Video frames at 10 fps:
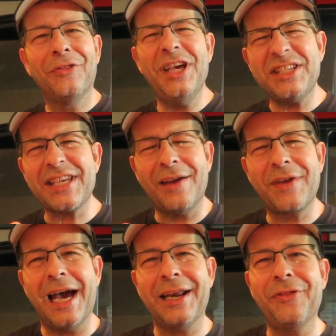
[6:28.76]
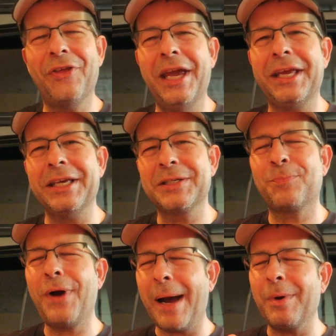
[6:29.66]
This, I've got to think, is
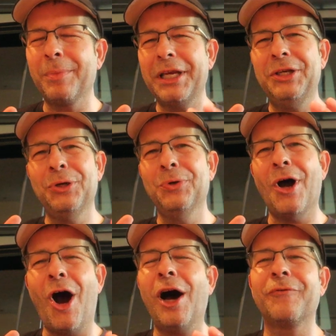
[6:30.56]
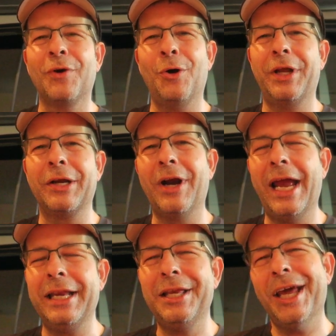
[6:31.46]
probably due to off-roading,
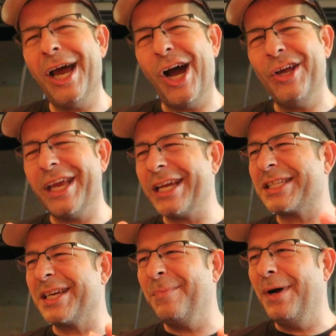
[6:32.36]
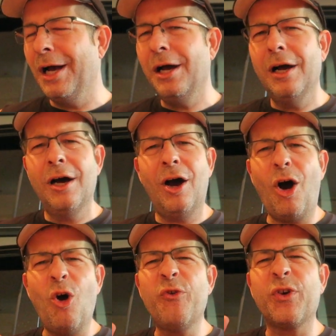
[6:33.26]
right? You know, you get some
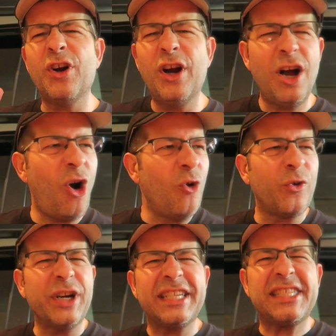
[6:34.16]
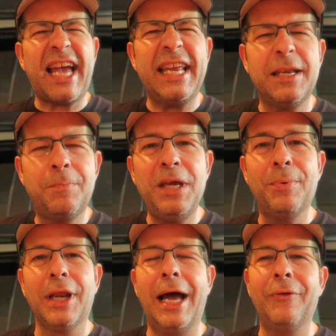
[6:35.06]
over overexcited
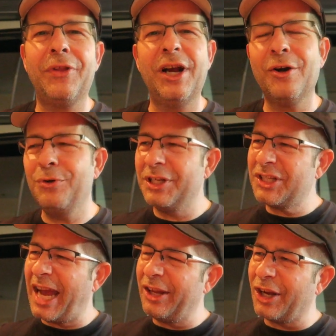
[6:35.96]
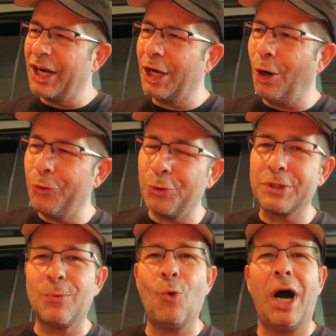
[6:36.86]
people out there who decide they're going to go through
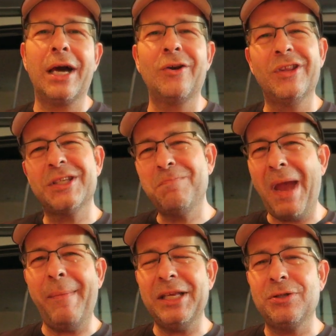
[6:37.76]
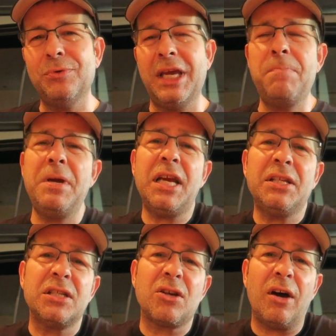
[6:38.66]
some water that's maybe too deep
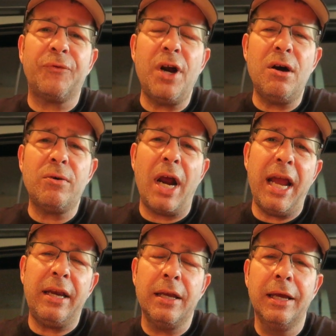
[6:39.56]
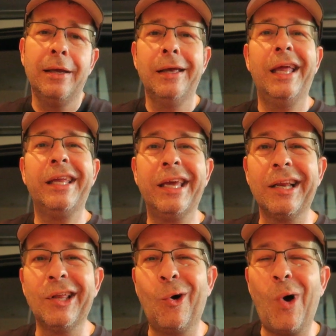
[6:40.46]
because it's off-road, right? And you get
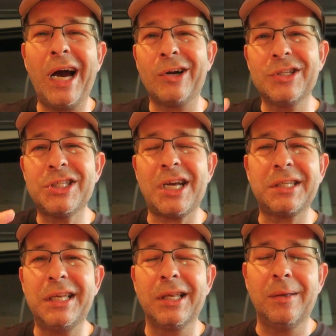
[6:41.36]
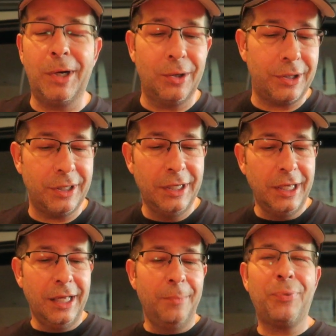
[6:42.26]
a little water sucked into the motor.
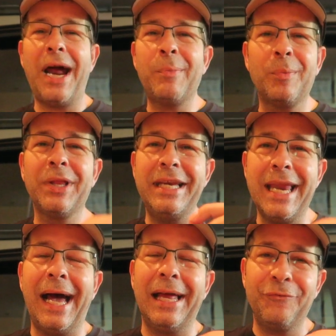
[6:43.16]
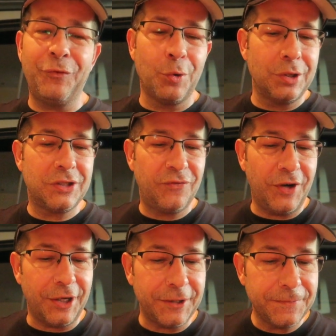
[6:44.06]
Probably not Ford's
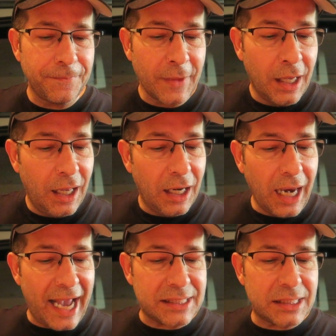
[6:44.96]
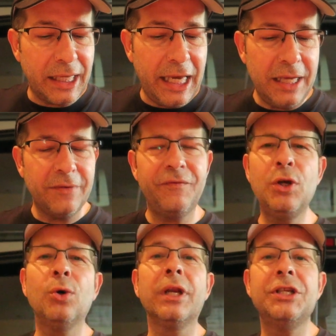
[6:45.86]
fault. Lastly,
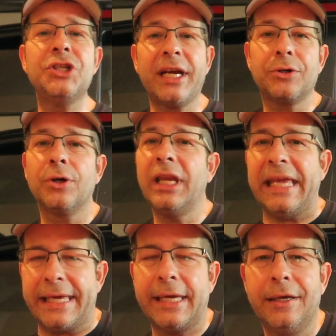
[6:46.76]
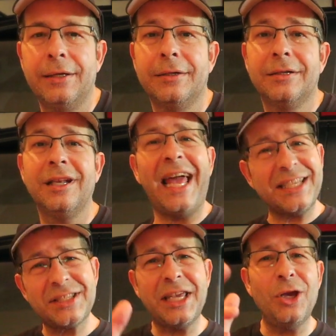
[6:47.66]
fuel injector leak.
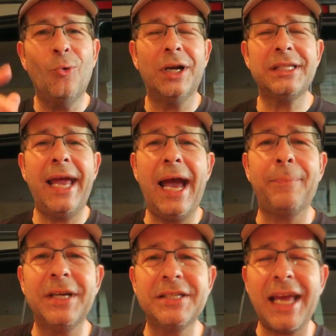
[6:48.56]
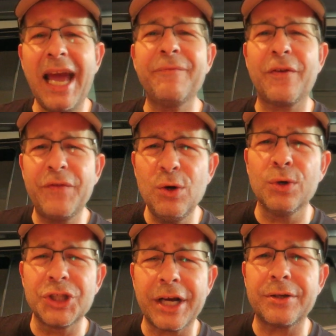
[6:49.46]
Last thing you want to happen is to have your
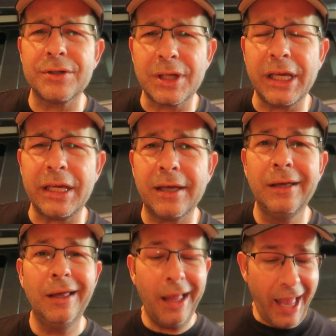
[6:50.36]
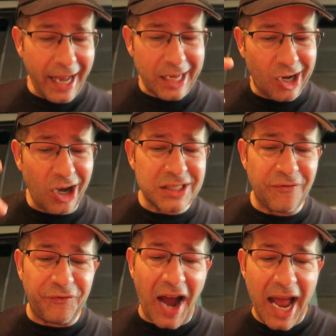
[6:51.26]
fuel injectors leak. That could cause
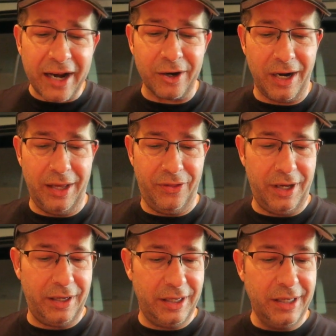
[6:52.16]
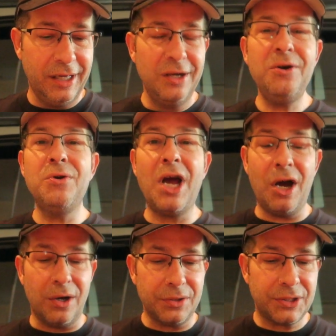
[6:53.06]
a fire, I think. Who
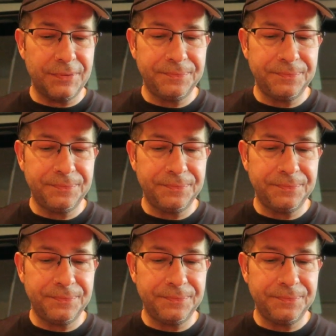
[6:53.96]
knows?